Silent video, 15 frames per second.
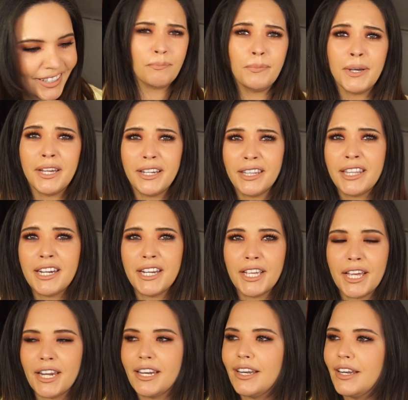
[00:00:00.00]
But then
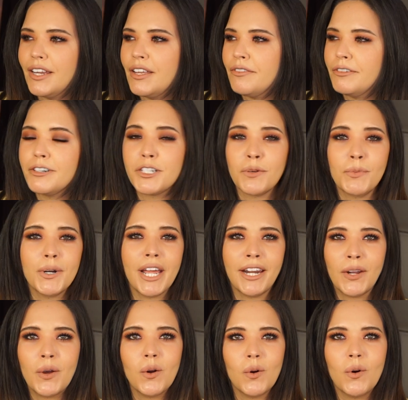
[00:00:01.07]
again, if you're someone I
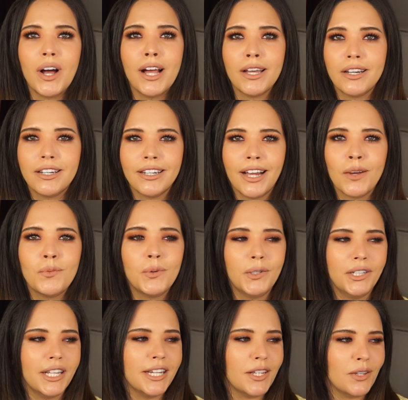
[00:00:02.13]
know, I
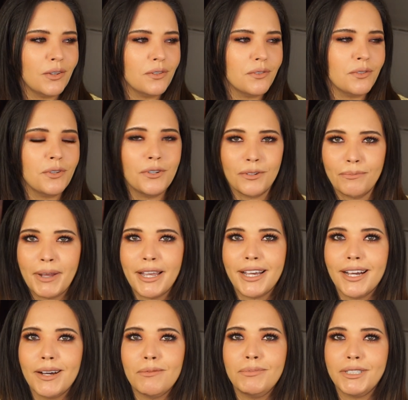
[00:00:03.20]
will let you do your
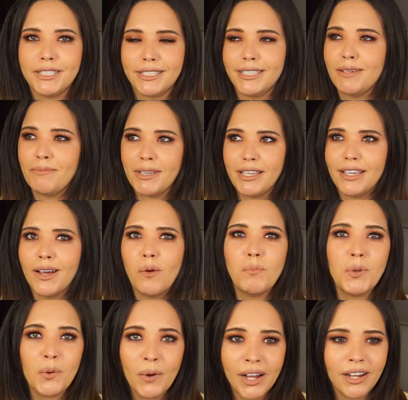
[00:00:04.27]
makeup. Just let me
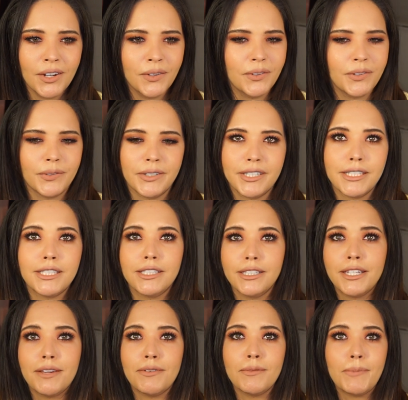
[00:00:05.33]
help you out or just
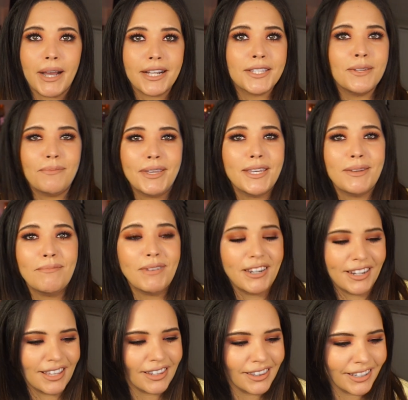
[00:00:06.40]
give it back to me
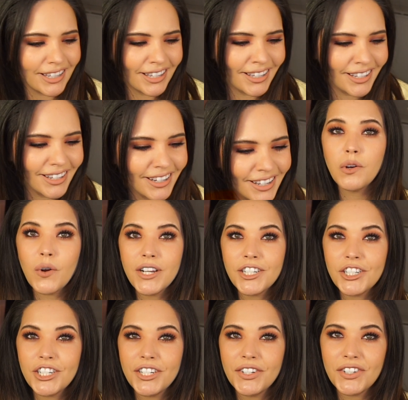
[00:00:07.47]
immediately.
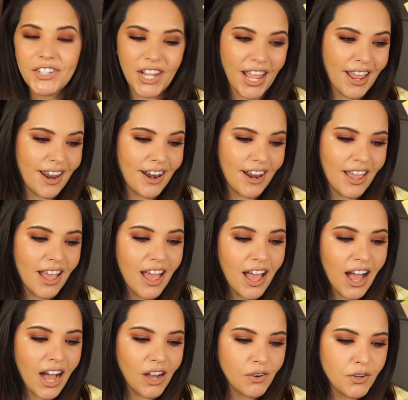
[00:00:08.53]
Question 10,
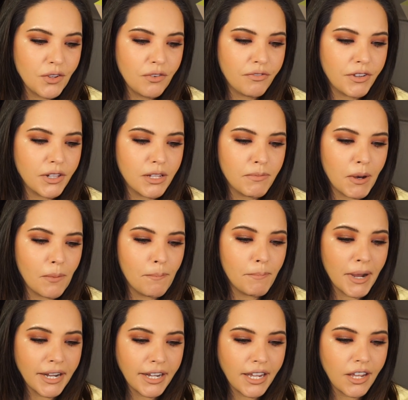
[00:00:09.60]
how do you feel about
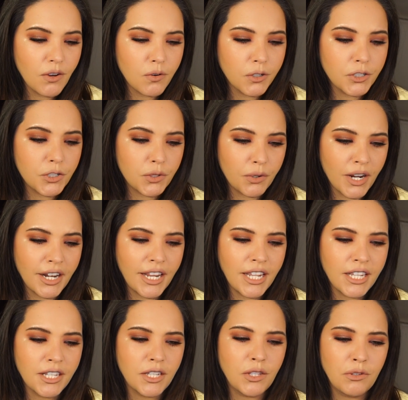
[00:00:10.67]
buying or
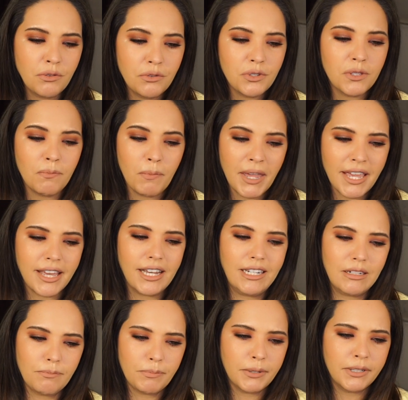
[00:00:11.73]
trading used
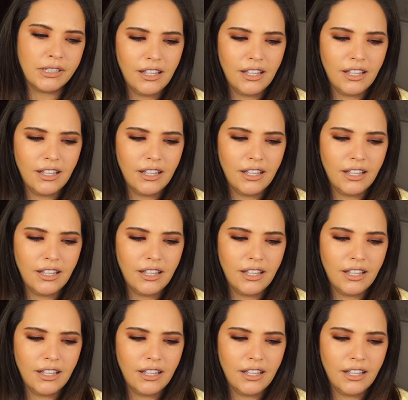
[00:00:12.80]
makeup?